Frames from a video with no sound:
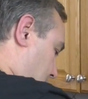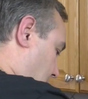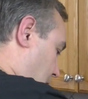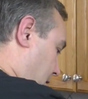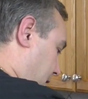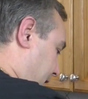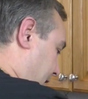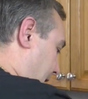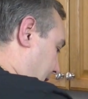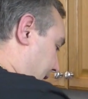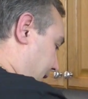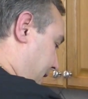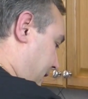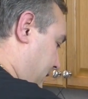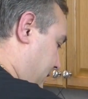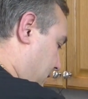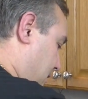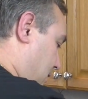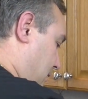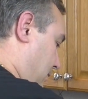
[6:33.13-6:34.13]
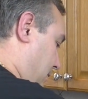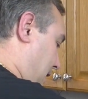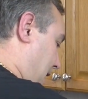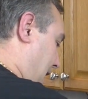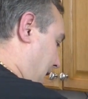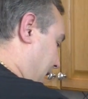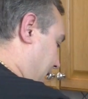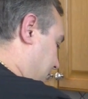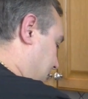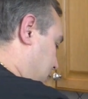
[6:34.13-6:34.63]
Okay, what
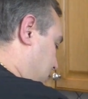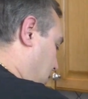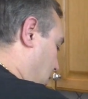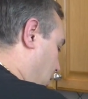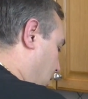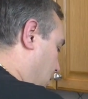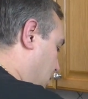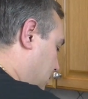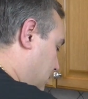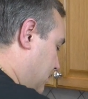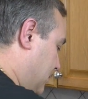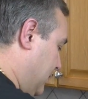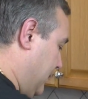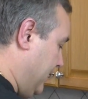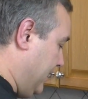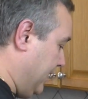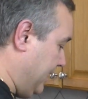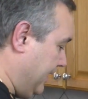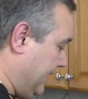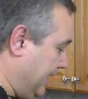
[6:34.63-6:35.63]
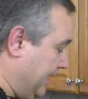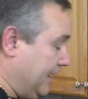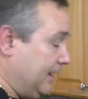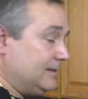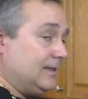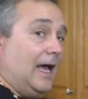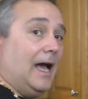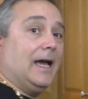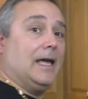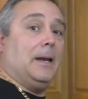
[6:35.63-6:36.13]
I'm gonna do
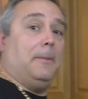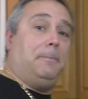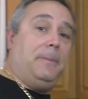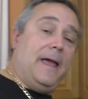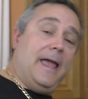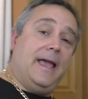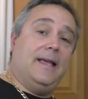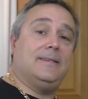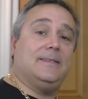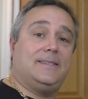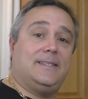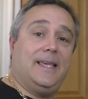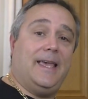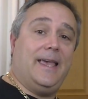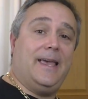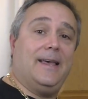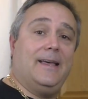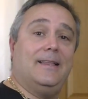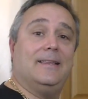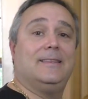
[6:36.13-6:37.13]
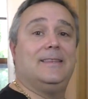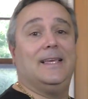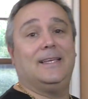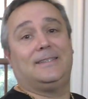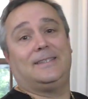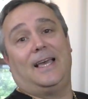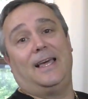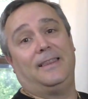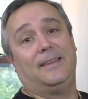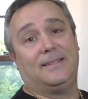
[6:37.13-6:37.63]
is I'm gonna pan-sear
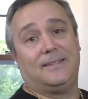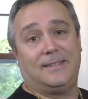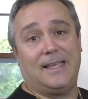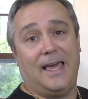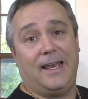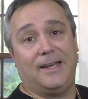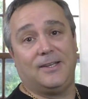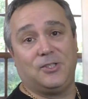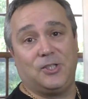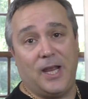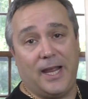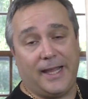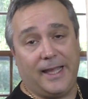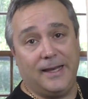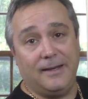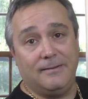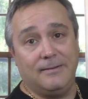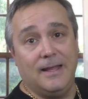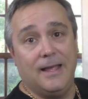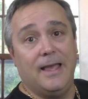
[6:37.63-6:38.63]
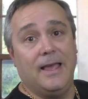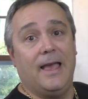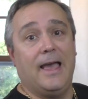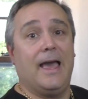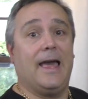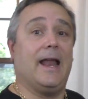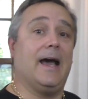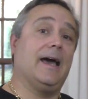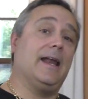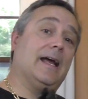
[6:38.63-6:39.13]
this other set of chicken,
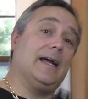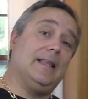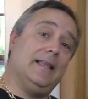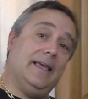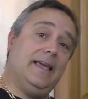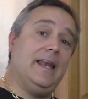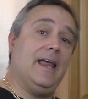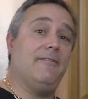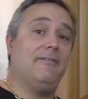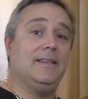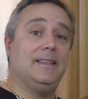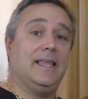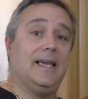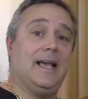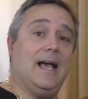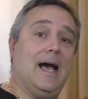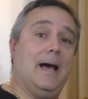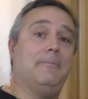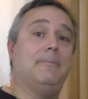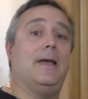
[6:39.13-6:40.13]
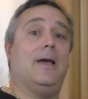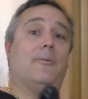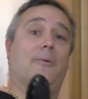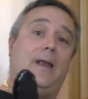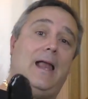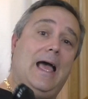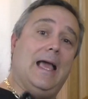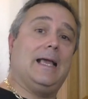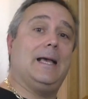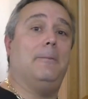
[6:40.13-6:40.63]
and I'm gonna clean everything up, and
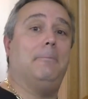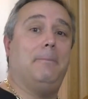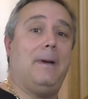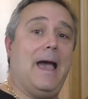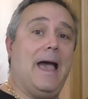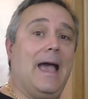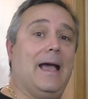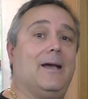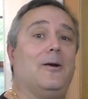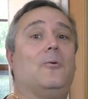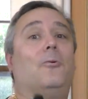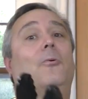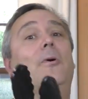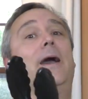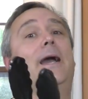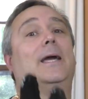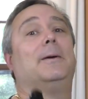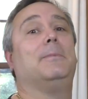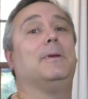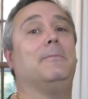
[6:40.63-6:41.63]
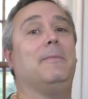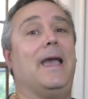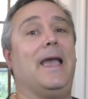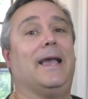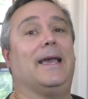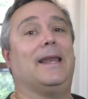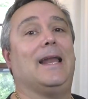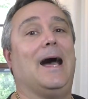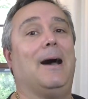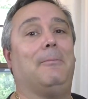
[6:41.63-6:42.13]
when I come back, we're gonna be
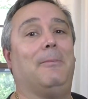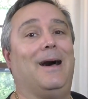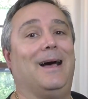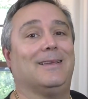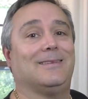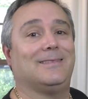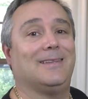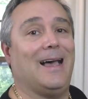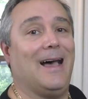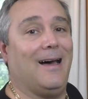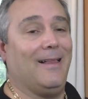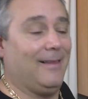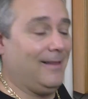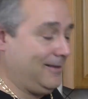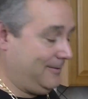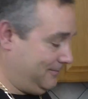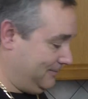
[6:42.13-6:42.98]
making our marsala.